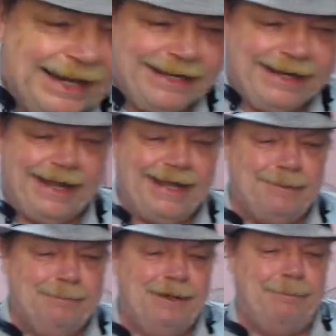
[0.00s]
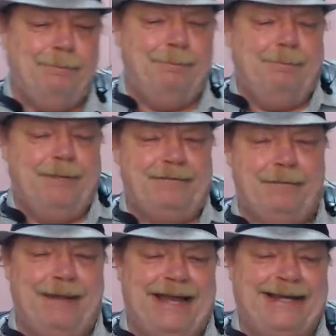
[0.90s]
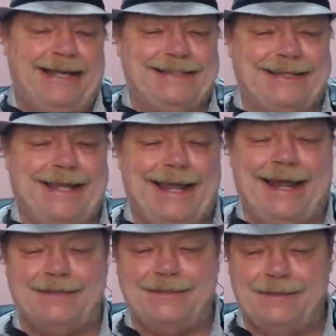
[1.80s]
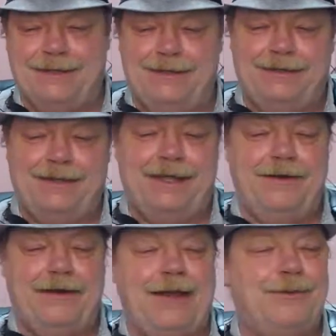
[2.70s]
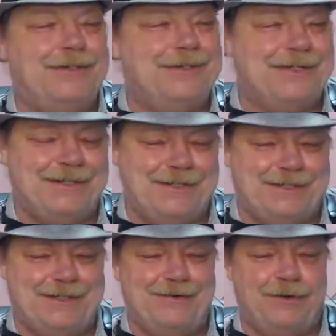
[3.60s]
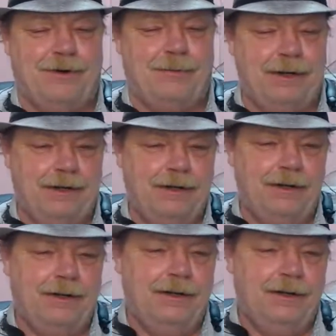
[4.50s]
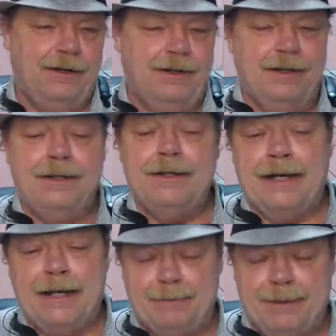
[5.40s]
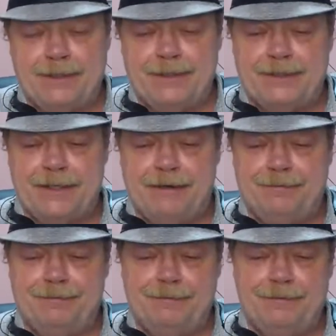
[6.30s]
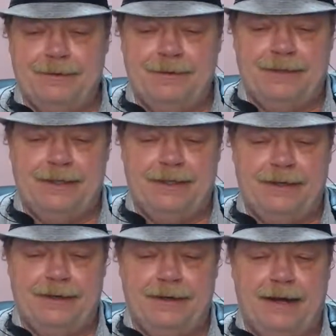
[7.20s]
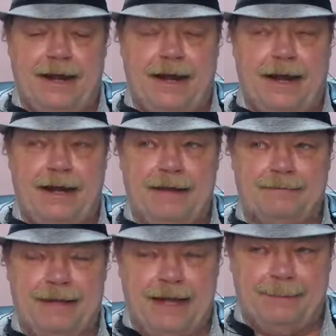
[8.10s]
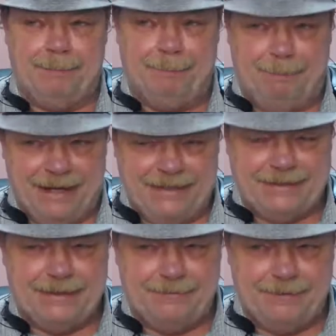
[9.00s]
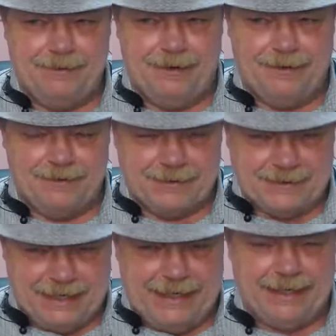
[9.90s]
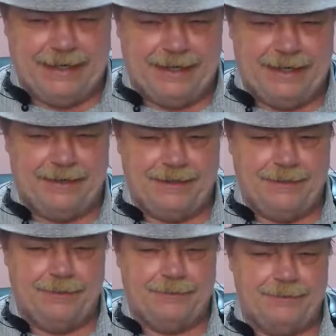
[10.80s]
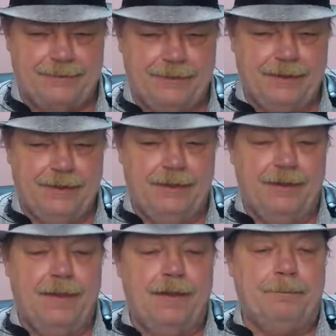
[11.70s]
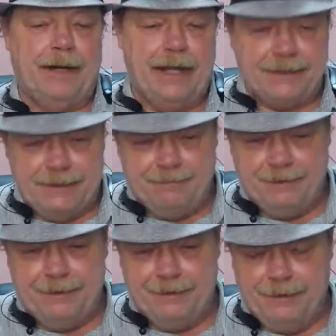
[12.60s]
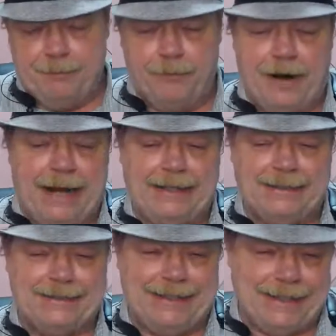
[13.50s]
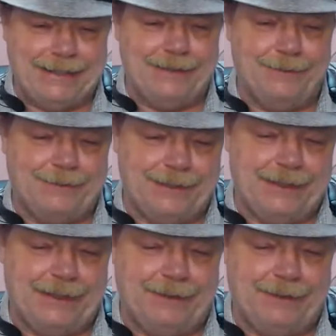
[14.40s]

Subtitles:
had a bit of a bad case of gear acquisition syndrome. That I got a bunch of stuff that I've got basic understanding on how to use, but actually very little practice in using it.